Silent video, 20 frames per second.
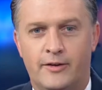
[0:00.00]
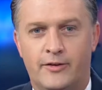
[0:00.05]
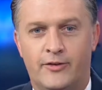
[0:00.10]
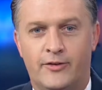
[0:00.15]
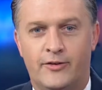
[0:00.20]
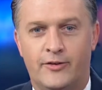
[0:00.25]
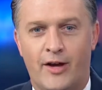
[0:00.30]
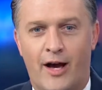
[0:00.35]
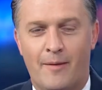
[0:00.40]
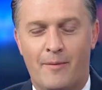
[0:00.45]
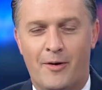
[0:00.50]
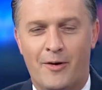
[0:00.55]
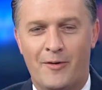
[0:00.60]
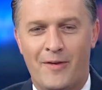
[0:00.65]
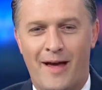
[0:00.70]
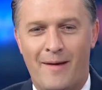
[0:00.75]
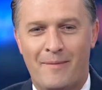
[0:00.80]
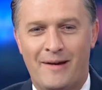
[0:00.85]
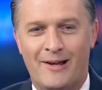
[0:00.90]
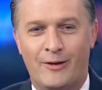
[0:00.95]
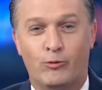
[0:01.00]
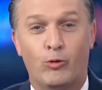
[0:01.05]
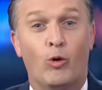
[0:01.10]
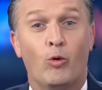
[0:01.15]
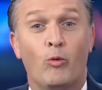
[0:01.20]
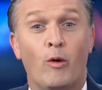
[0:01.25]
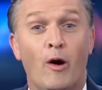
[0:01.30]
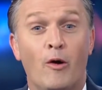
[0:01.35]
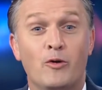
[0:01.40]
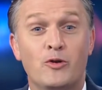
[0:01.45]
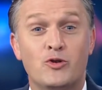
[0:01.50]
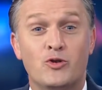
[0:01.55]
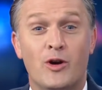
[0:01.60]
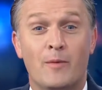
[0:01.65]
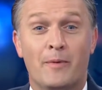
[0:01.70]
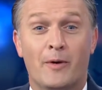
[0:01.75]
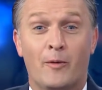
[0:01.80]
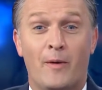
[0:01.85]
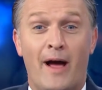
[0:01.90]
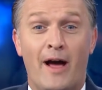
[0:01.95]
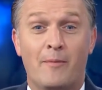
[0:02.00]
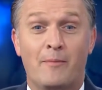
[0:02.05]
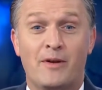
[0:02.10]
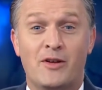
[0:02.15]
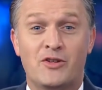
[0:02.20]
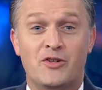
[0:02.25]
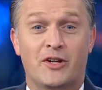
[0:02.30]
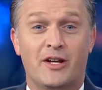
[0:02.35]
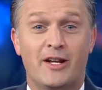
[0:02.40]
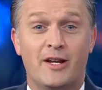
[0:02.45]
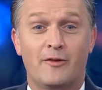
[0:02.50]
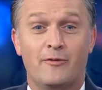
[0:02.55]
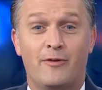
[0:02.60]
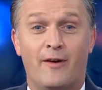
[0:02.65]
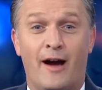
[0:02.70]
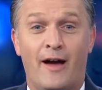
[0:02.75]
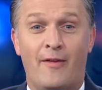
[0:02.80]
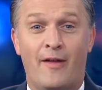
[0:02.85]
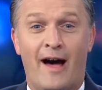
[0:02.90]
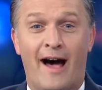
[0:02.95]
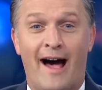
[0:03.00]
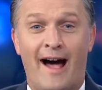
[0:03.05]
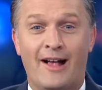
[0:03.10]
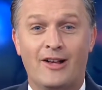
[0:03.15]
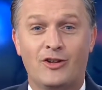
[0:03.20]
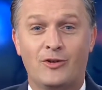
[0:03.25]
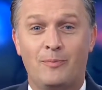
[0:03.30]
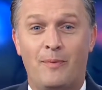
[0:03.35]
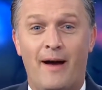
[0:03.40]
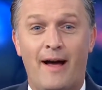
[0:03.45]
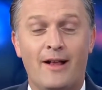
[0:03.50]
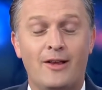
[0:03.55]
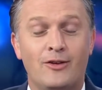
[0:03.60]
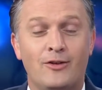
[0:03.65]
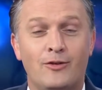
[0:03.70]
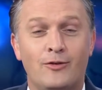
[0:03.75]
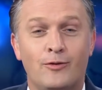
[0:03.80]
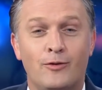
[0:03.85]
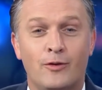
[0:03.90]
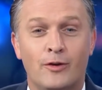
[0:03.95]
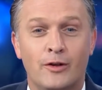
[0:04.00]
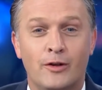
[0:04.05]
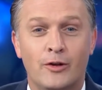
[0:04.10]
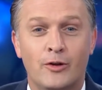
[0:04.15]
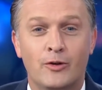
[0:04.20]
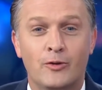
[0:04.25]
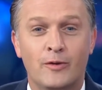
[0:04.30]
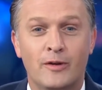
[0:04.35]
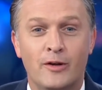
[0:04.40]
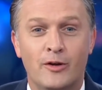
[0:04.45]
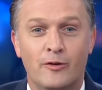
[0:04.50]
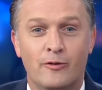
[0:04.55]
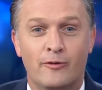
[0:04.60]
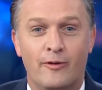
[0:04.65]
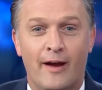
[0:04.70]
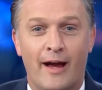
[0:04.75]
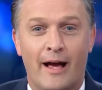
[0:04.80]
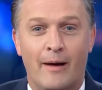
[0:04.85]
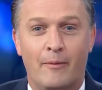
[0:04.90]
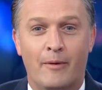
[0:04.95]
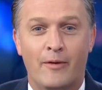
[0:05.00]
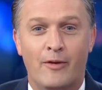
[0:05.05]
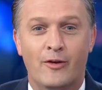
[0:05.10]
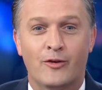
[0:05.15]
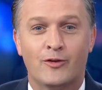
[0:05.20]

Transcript: It's summer, and that means we're road tripping around Michigan to find the hot spots for you and your family.